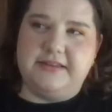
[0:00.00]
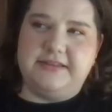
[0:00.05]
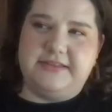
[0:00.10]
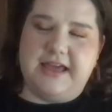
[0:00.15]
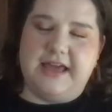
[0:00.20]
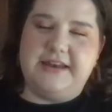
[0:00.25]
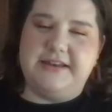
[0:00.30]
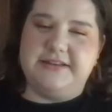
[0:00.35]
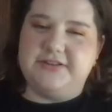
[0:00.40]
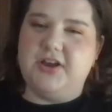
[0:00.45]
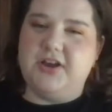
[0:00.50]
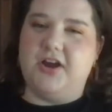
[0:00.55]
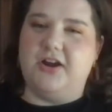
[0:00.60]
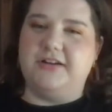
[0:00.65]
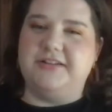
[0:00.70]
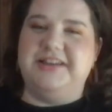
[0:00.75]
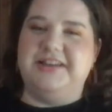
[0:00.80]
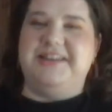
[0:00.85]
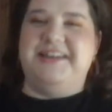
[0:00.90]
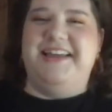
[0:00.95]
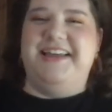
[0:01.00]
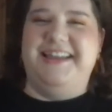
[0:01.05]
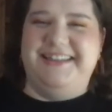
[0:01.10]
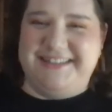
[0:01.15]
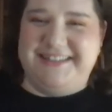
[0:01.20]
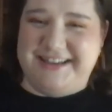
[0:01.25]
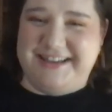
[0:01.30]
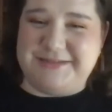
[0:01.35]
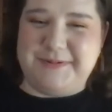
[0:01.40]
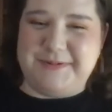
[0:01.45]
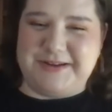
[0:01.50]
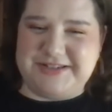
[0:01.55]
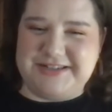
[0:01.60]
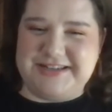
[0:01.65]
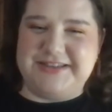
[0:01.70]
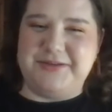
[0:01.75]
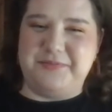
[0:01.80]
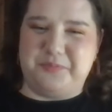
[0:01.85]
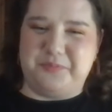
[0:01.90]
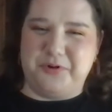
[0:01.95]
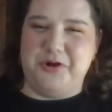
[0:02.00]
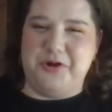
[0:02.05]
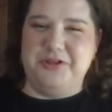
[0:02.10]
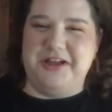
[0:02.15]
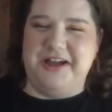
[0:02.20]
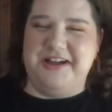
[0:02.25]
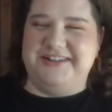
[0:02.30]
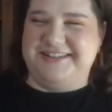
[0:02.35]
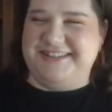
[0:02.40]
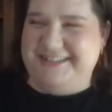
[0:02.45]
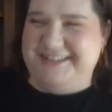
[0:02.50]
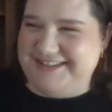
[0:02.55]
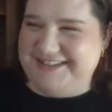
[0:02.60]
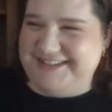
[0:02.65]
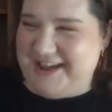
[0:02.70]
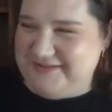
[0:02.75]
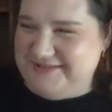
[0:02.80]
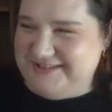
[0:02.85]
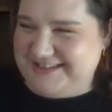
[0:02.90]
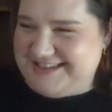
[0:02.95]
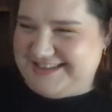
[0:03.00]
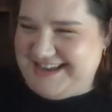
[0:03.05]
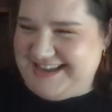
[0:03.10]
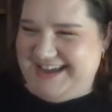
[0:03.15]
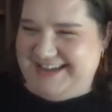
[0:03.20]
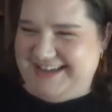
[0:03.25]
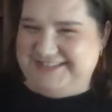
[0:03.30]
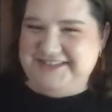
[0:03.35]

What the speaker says: that is hard, especially in the prologue, I will say.